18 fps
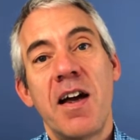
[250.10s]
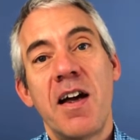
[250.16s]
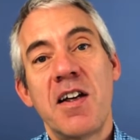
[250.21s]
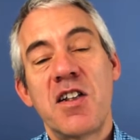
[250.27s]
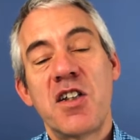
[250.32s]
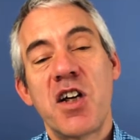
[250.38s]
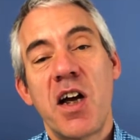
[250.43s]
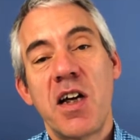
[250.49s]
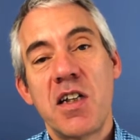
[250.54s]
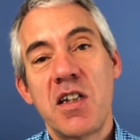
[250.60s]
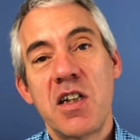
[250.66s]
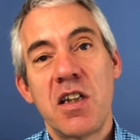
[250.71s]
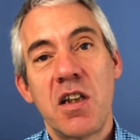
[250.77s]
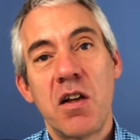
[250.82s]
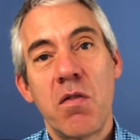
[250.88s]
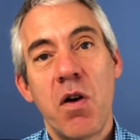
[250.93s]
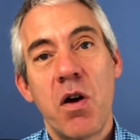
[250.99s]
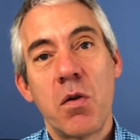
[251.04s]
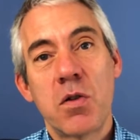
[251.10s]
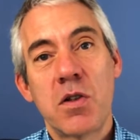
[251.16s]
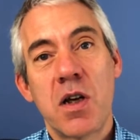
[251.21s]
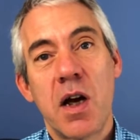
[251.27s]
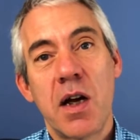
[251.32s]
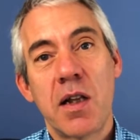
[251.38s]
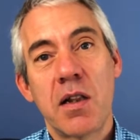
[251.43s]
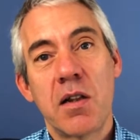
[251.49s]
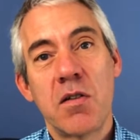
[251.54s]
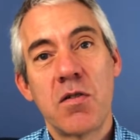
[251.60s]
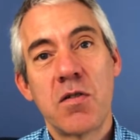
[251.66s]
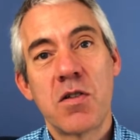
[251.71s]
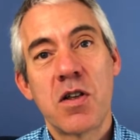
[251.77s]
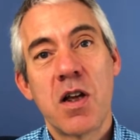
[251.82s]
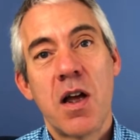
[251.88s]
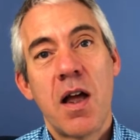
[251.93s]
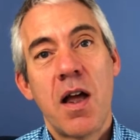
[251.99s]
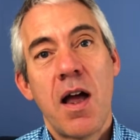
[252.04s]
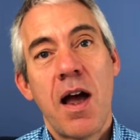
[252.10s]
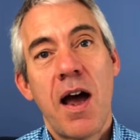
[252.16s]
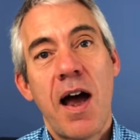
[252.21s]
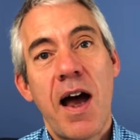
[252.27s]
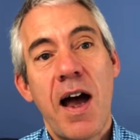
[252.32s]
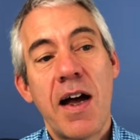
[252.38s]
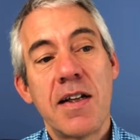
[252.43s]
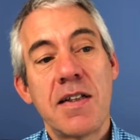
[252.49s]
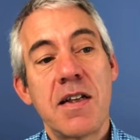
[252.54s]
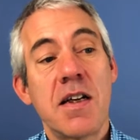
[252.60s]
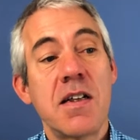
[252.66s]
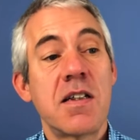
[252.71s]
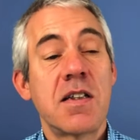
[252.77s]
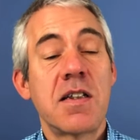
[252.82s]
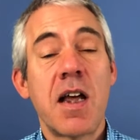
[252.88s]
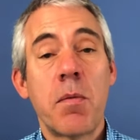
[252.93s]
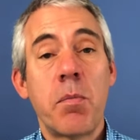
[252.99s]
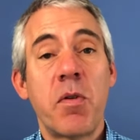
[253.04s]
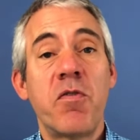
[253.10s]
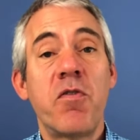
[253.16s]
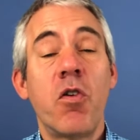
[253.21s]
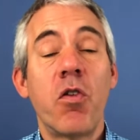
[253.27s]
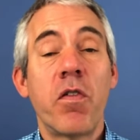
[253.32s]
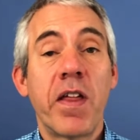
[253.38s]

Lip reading: changing their role titles. And as I said before,